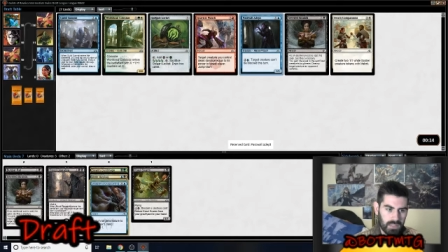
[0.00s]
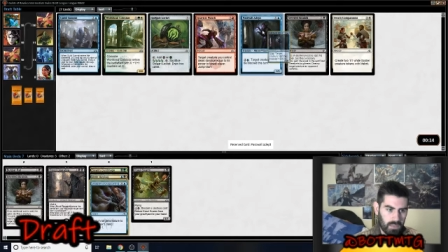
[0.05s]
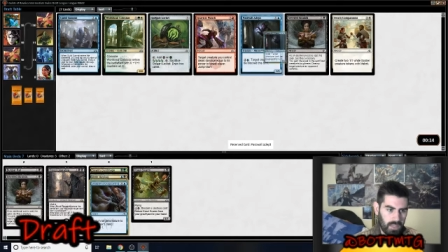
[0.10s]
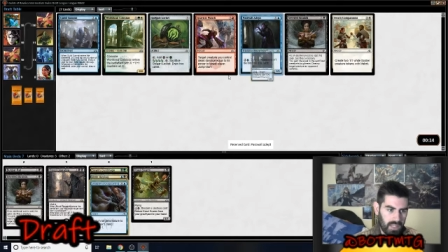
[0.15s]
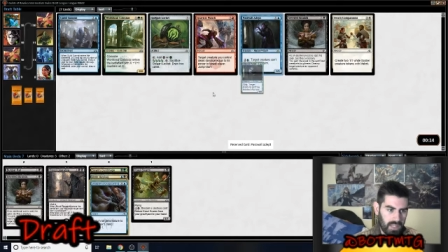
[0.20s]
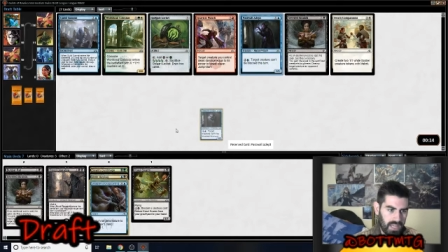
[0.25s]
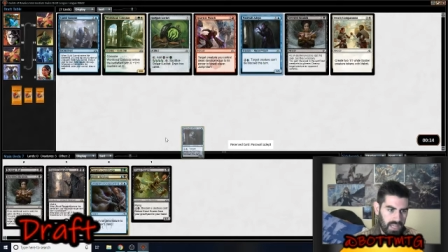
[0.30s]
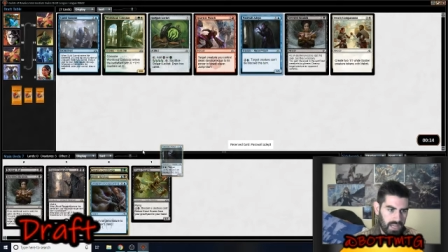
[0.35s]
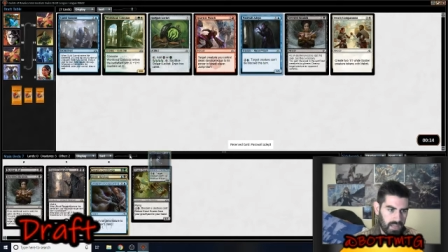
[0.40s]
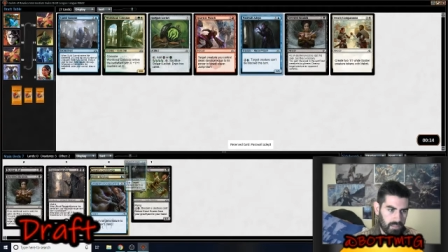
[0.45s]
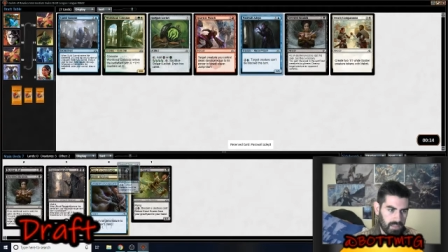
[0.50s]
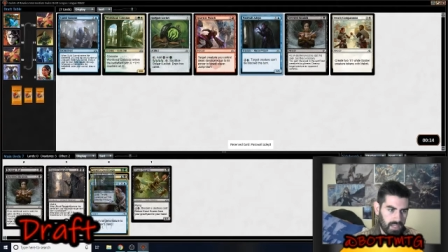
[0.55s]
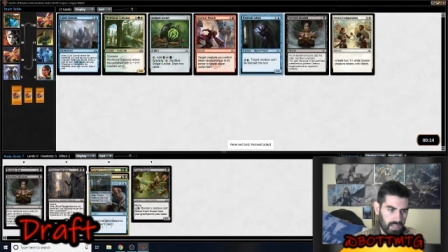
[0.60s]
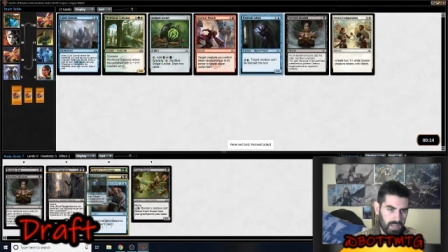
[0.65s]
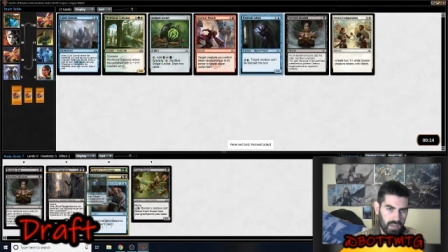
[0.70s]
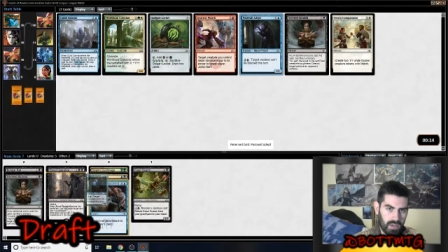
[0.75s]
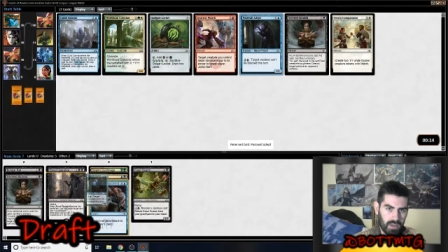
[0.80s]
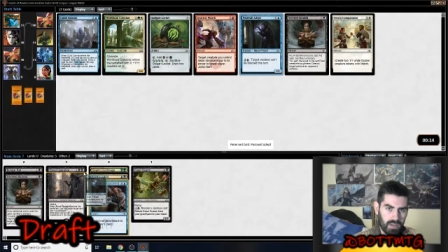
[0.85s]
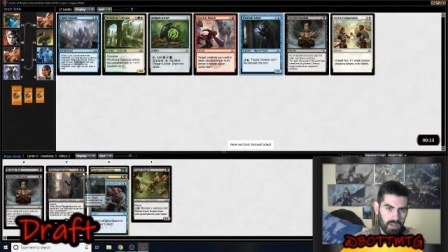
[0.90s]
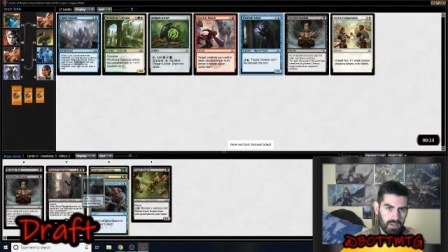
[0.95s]
Adept
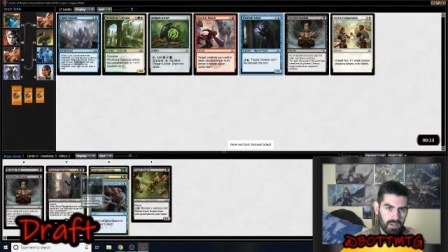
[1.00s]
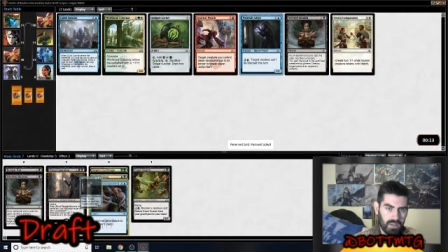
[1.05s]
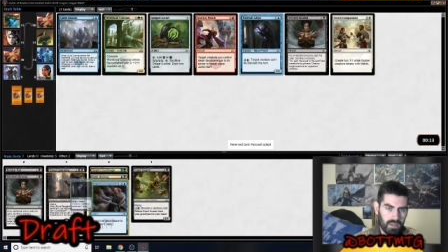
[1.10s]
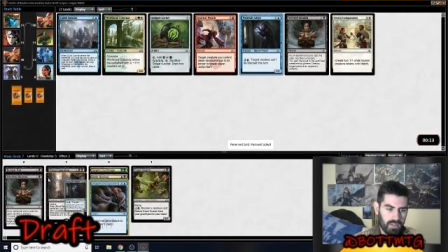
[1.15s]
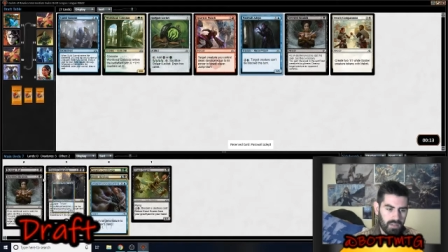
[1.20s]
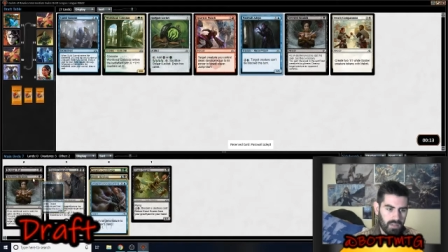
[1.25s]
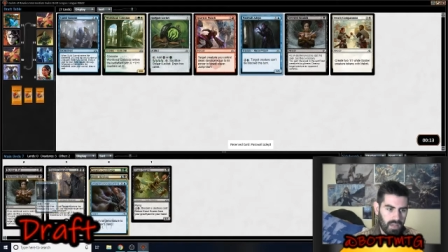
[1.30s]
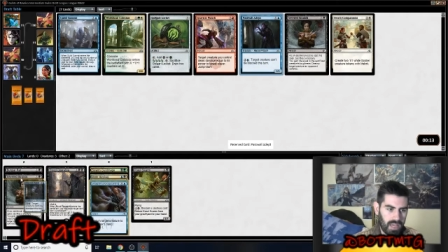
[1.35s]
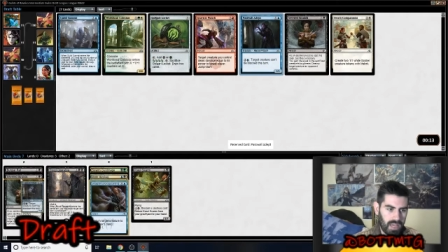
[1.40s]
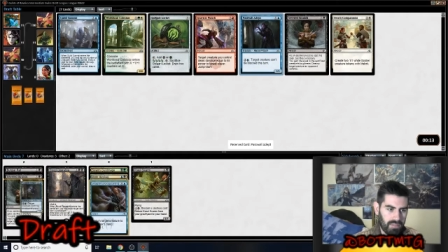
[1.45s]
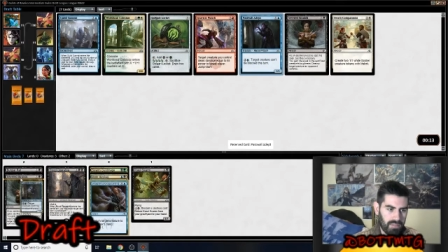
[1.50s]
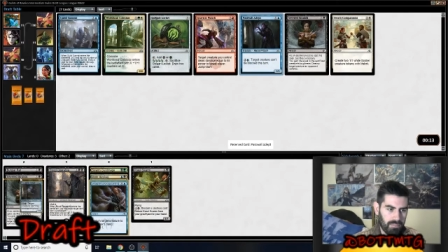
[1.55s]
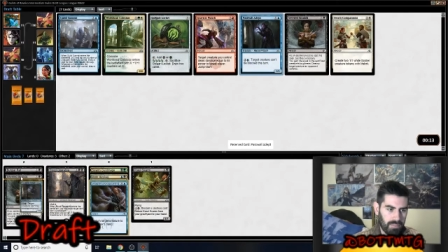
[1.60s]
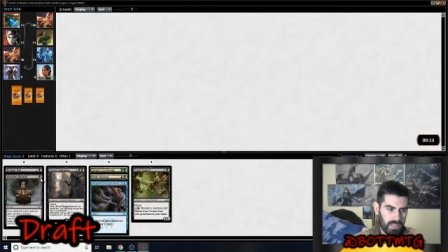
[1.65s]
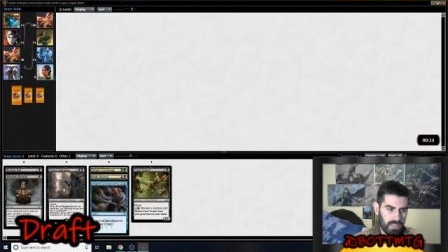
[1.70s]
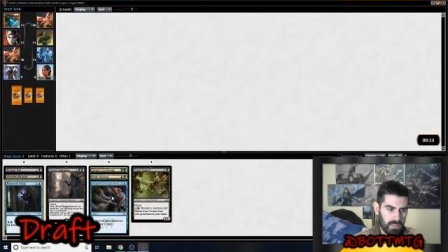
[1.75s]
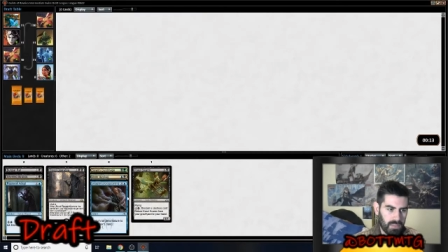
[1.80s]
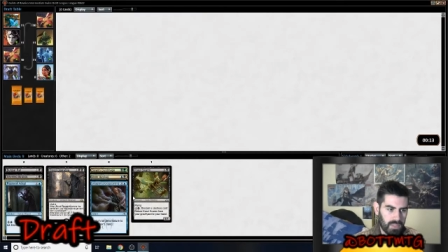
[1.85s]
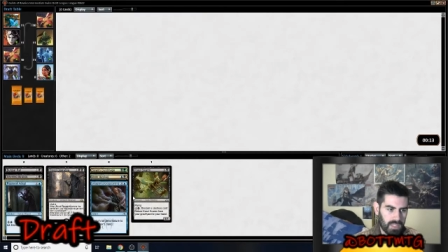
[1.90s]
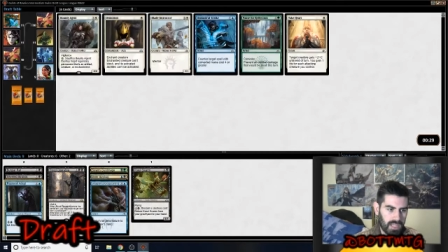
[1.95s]
here. I haven't
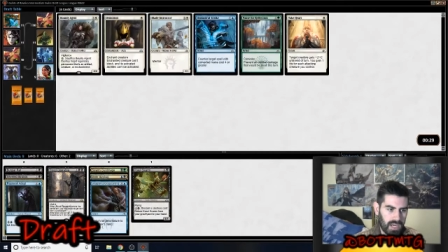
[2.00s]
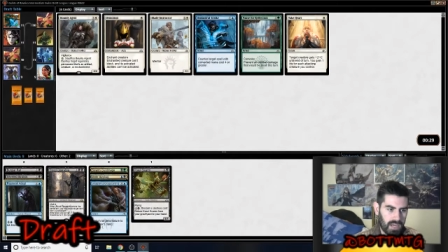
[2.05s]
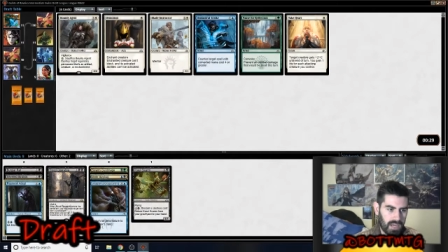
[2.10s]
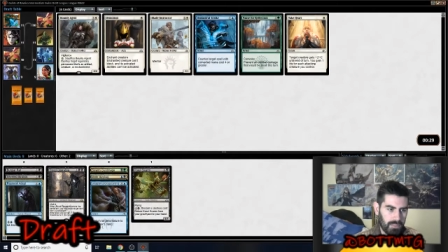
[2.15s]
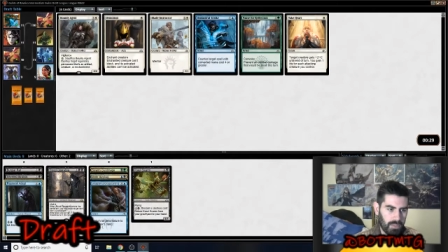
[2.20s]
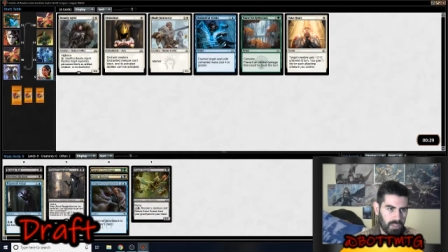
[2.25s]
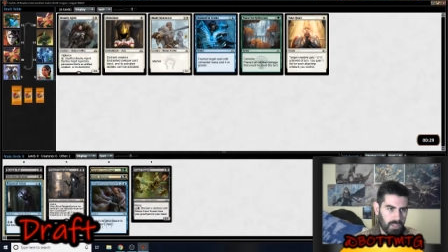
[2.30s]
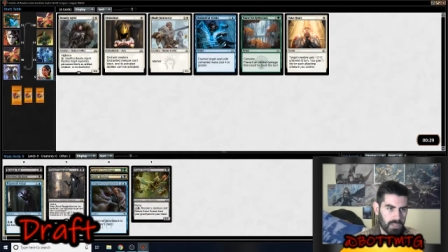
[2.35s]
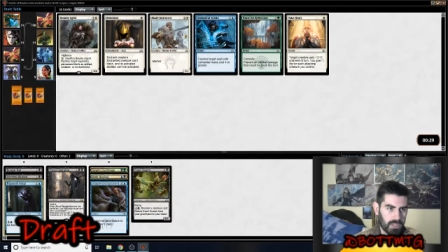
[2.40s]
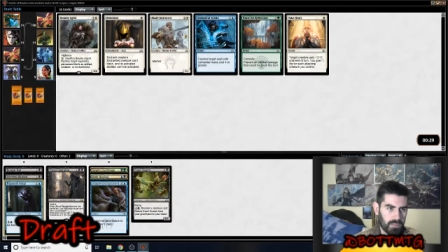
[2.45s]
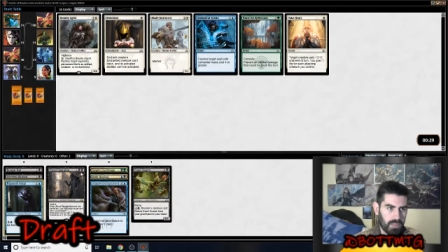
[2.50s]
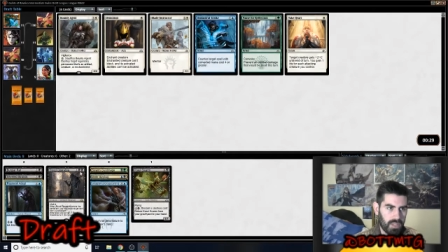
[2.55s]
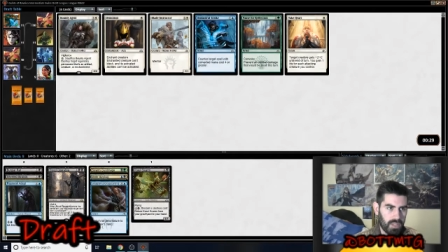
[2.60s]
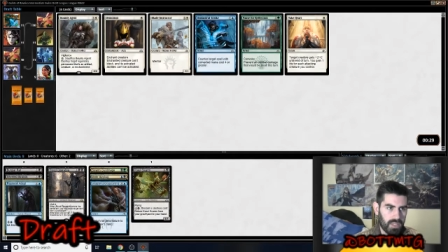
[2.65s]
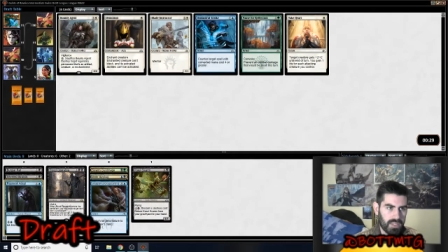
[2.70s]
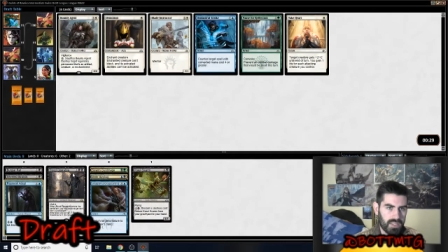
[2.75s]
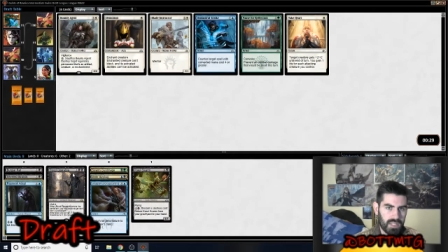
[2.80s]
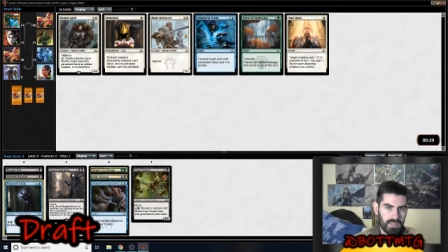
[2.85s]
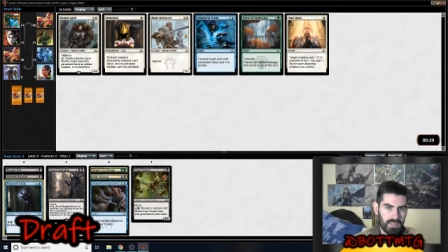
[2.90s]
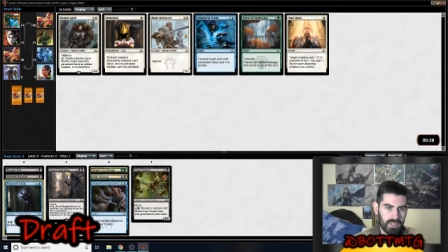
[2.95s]
played with the card much, but it
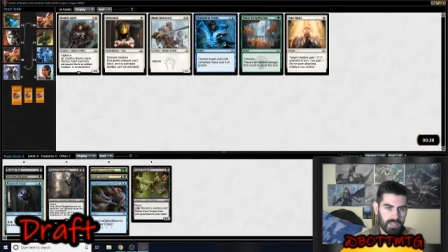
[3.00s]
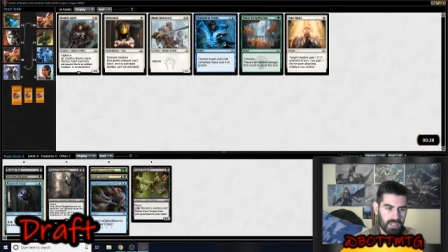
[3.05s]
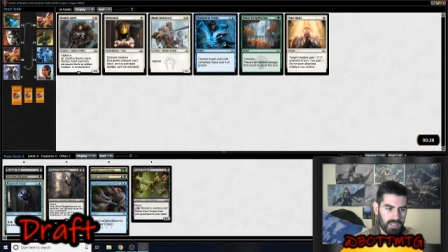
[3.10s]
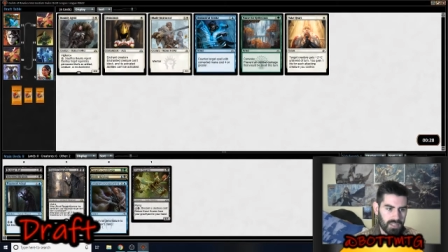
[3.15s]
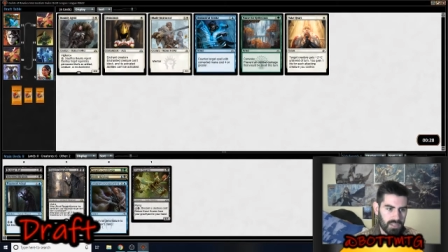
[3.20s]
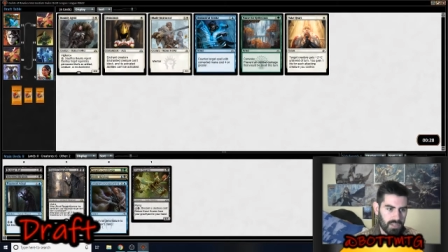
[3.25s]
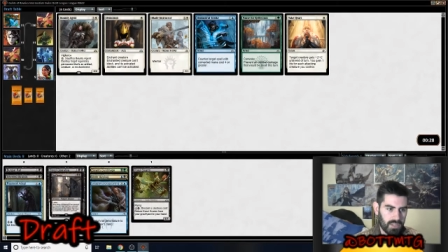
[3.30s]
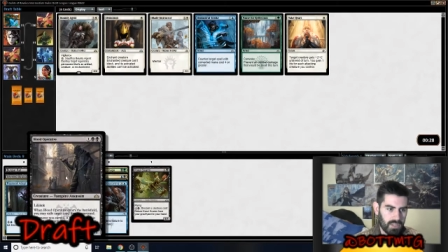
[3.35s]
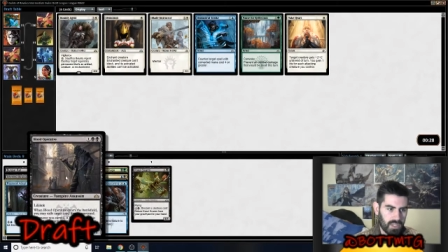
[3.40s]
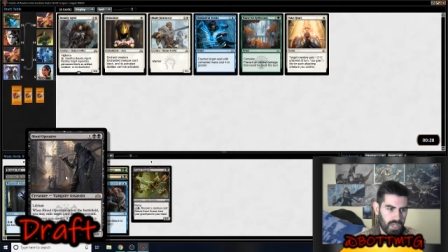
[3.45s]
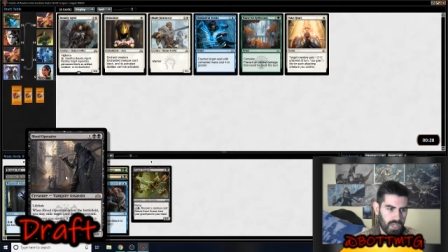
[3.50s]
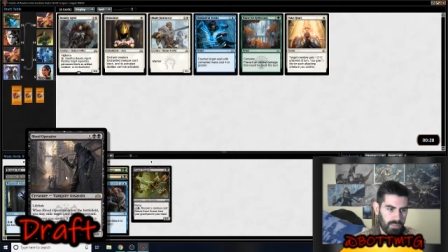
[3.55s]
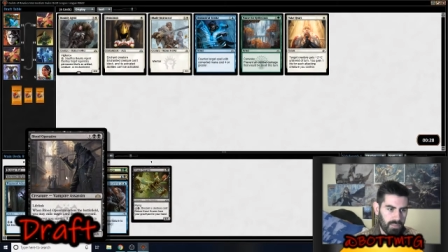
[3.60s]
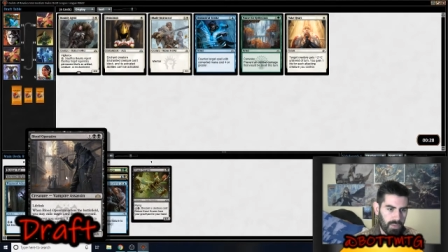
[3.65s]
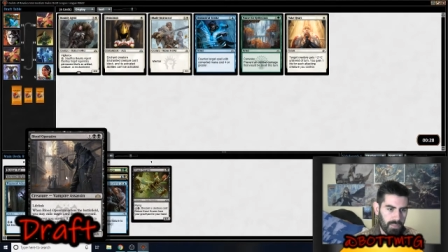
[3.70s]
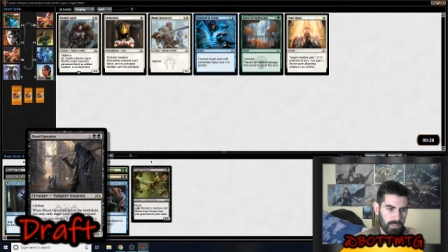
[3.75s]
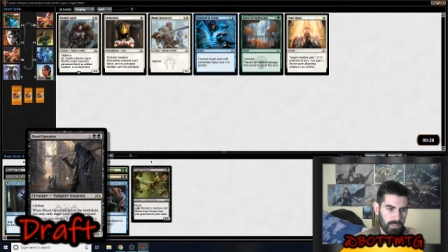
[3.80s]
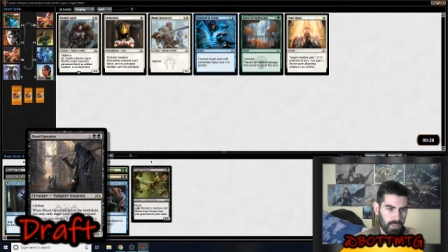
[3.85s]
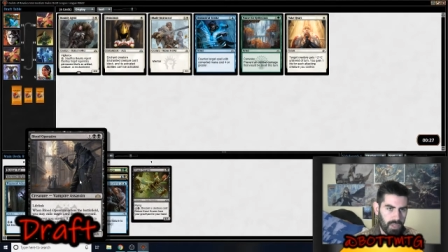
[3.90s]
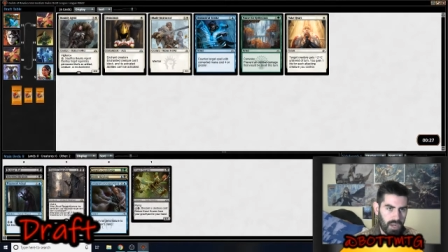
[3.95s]
seems like it's a good combo
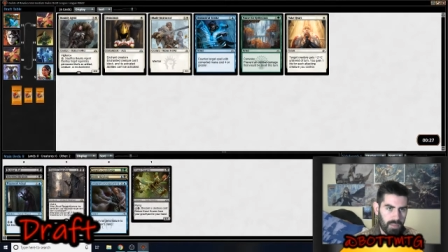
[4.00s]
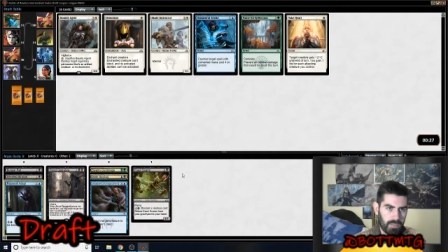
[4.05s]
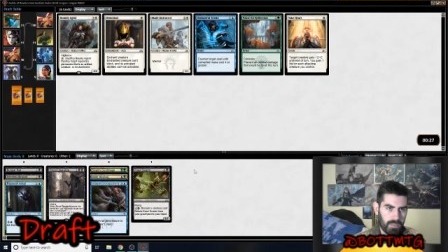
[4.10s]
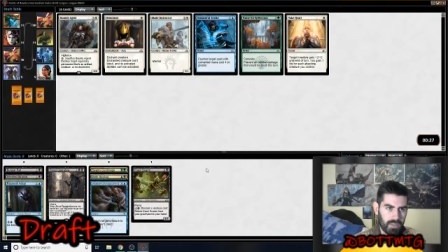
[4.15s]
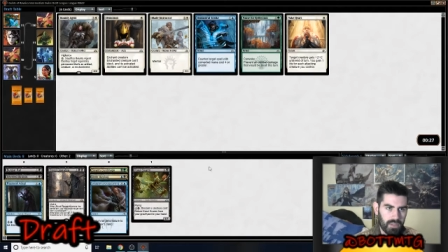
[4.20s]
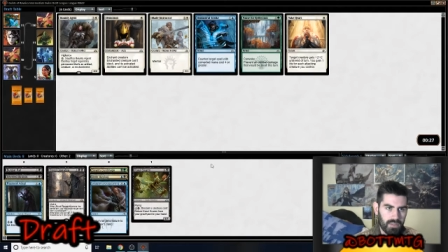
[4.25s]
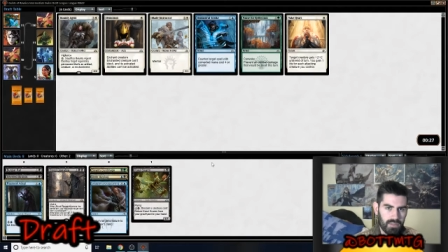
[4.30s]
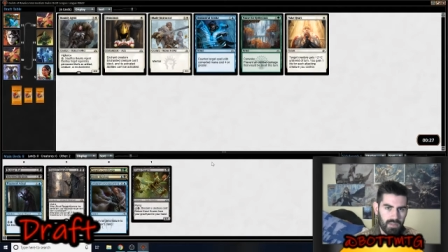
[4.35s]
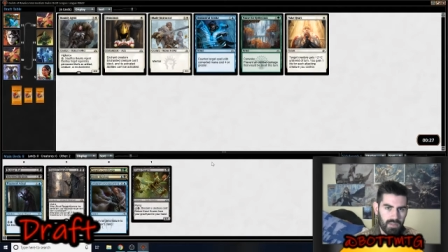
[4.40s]
with Blood Operative.